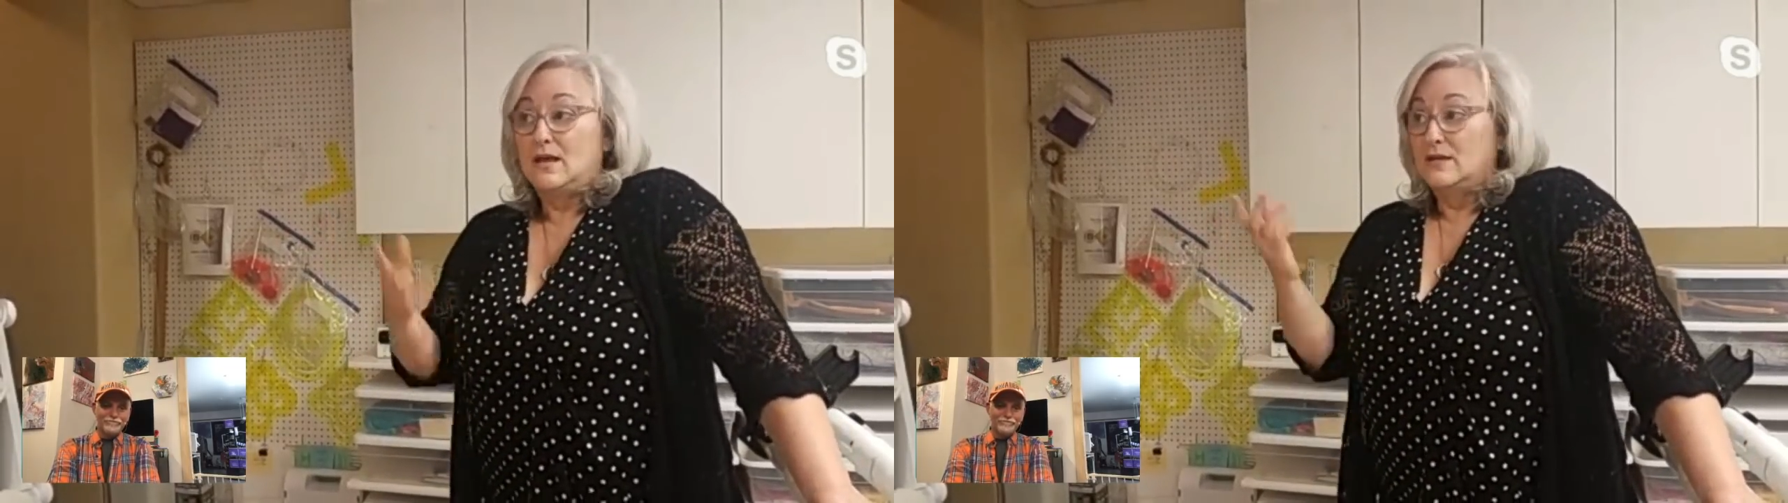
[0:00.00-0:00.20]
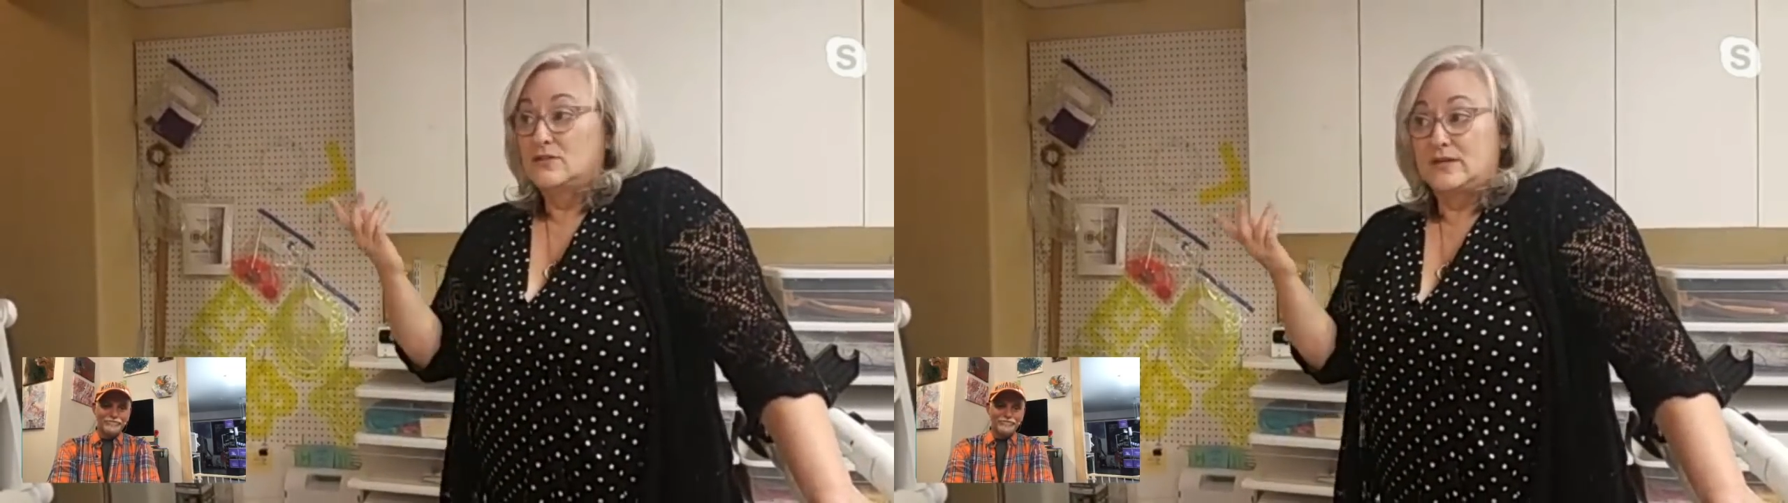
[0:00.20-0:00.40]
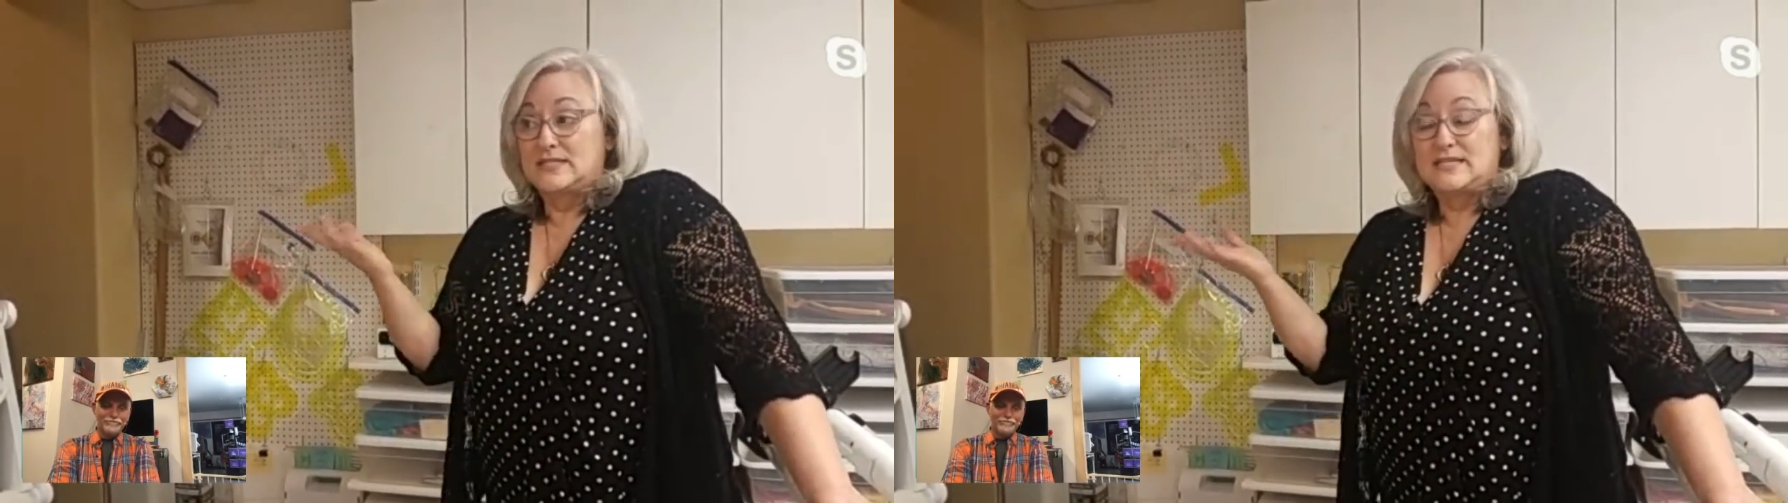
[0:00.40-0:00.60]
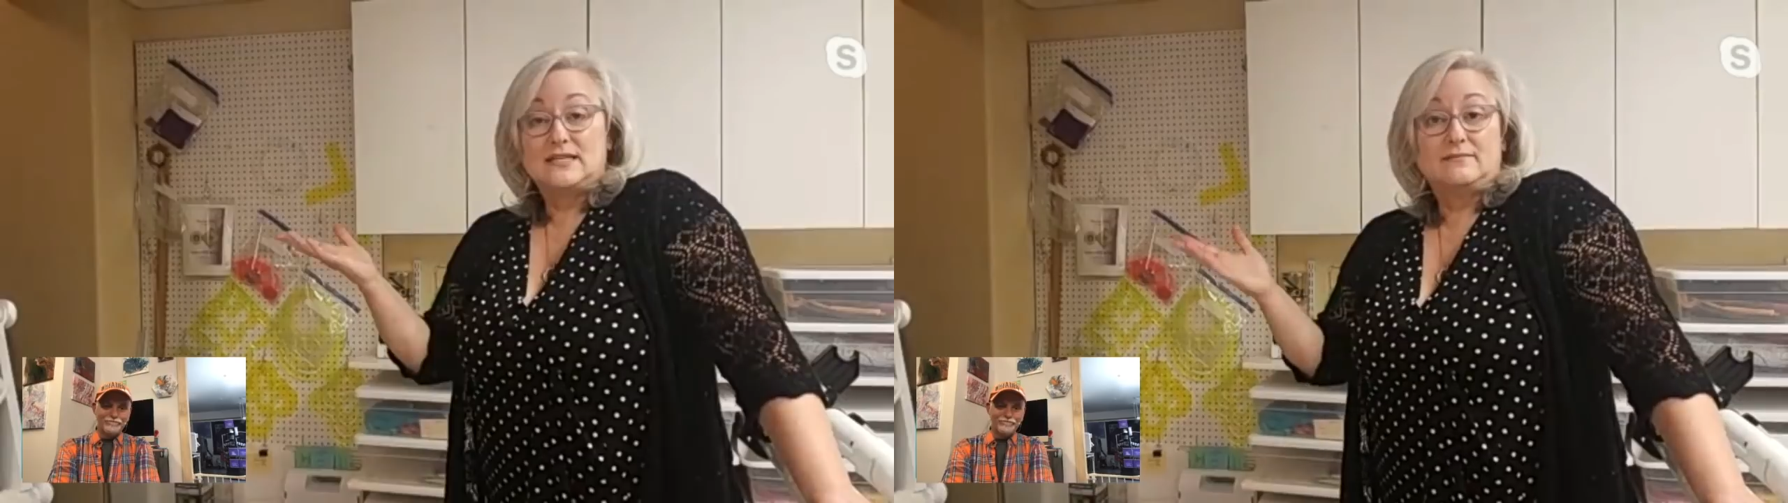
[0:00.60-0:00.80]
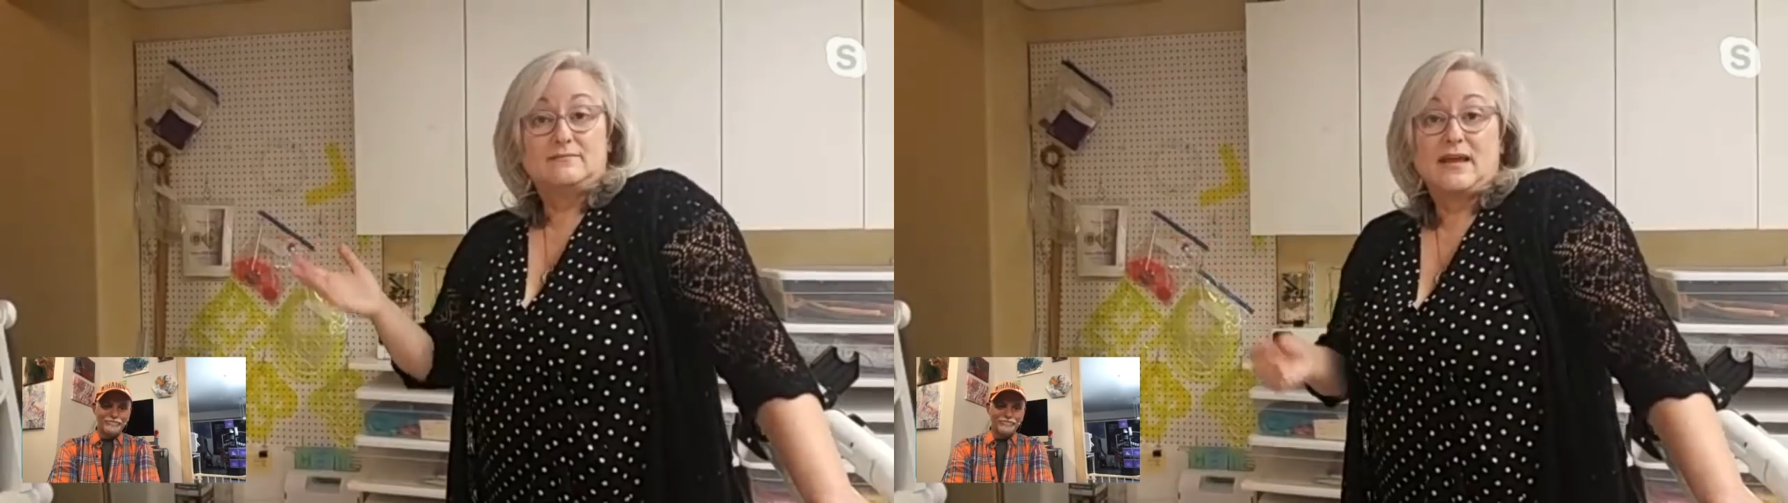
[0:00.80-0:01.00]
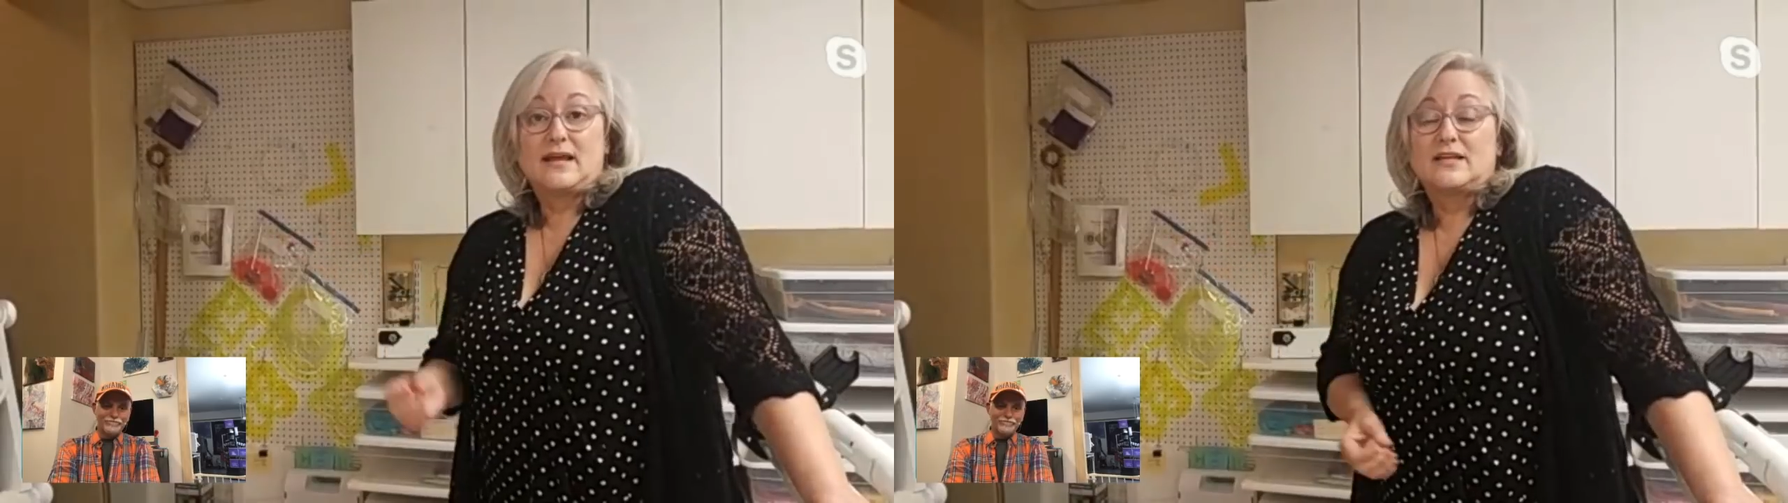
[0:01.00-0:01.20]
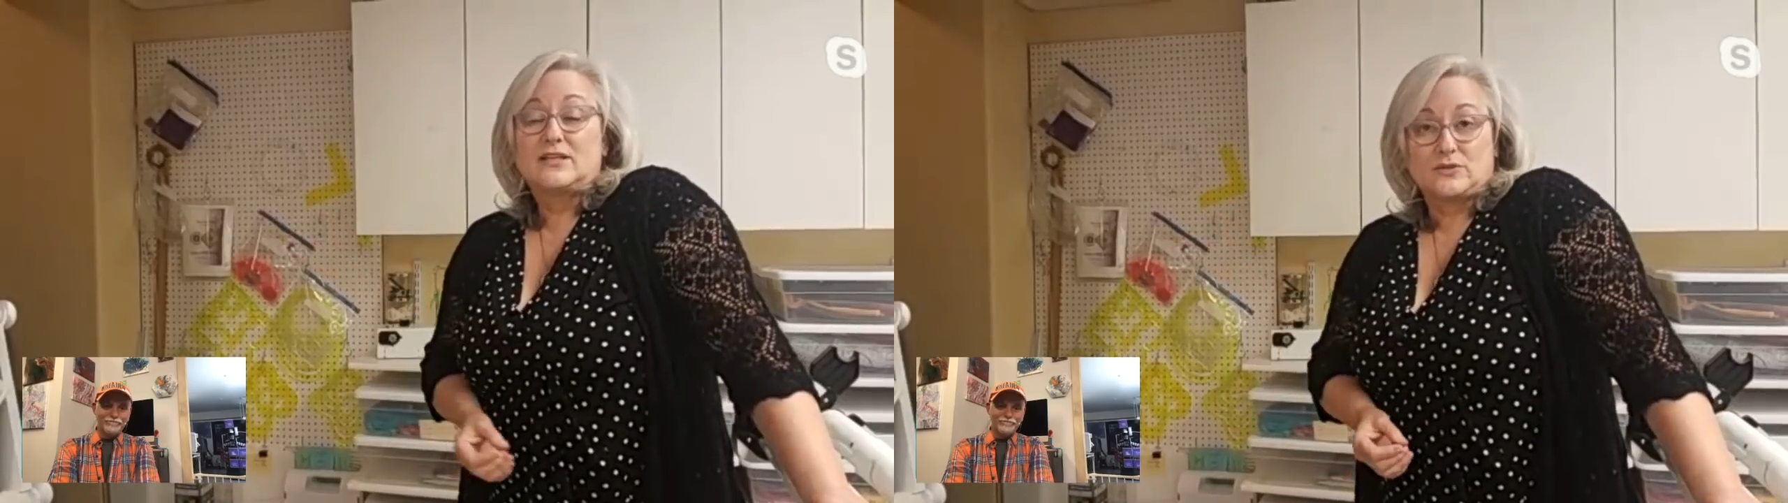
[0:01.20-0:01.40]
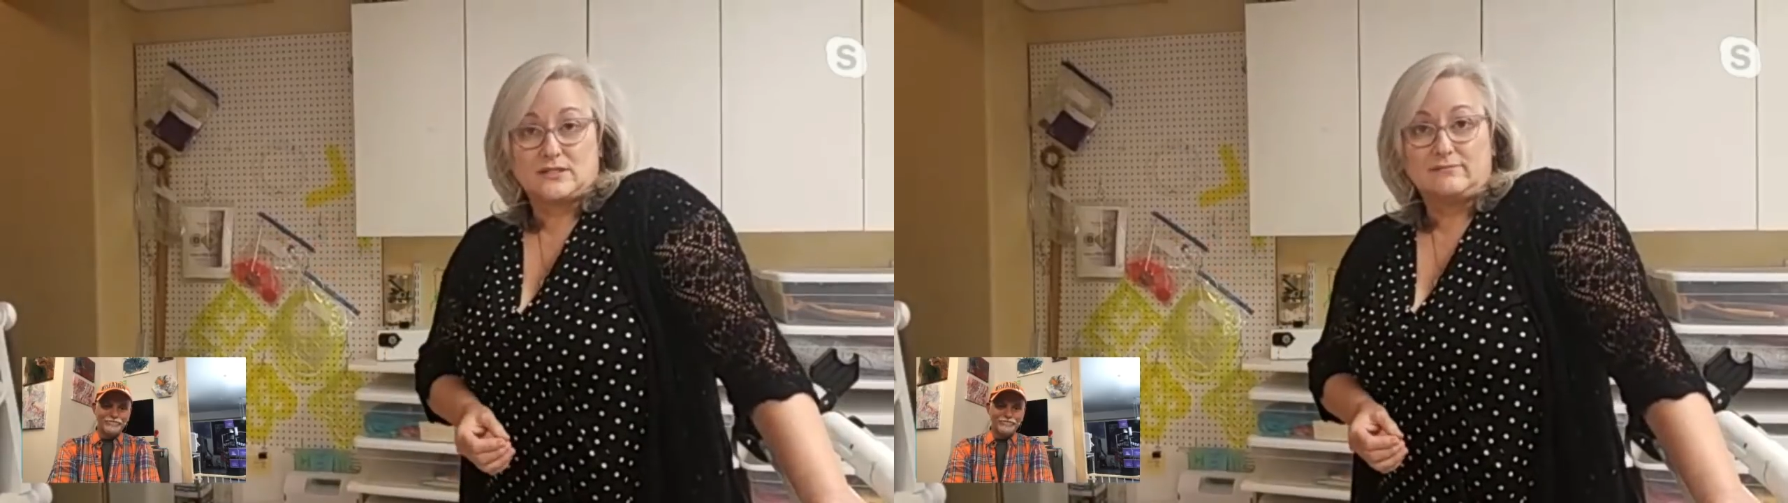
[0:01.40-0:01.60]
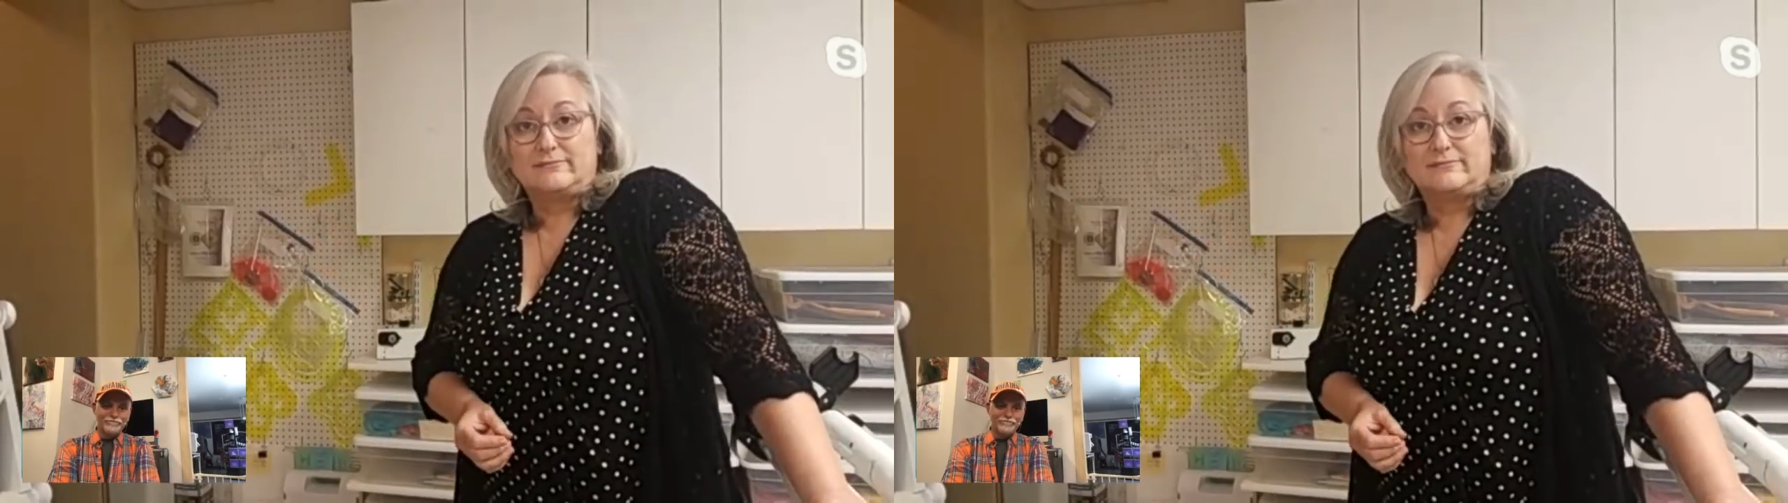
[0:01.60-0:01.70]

so I see it and I use it.